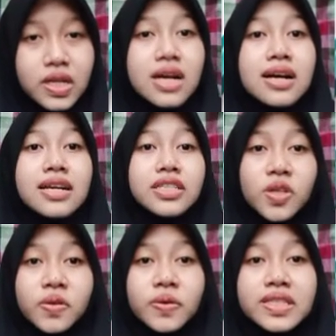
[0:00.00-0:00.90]

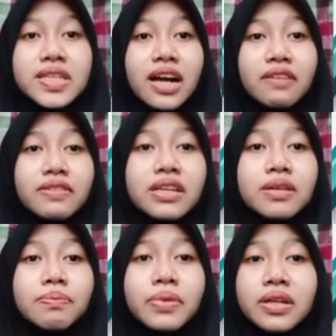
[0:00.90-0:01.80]
stories have an
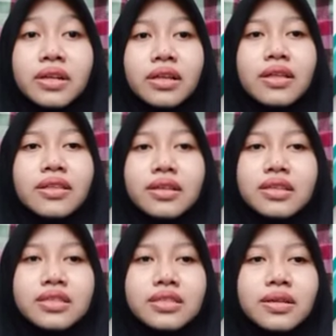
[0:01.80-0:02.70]
appeal that
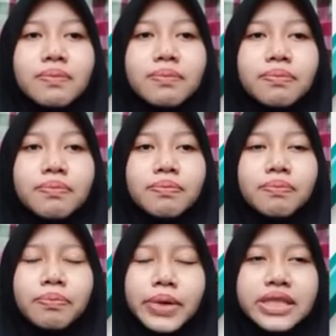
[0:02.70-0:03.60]
is
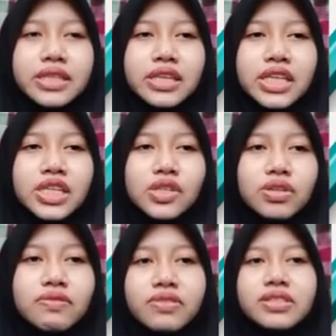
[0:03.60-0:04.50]
pretty
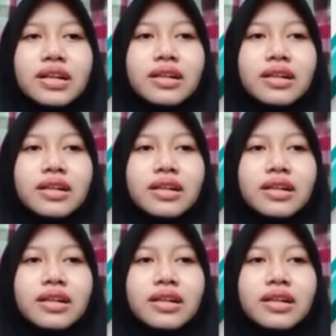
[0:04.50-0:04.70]
universal.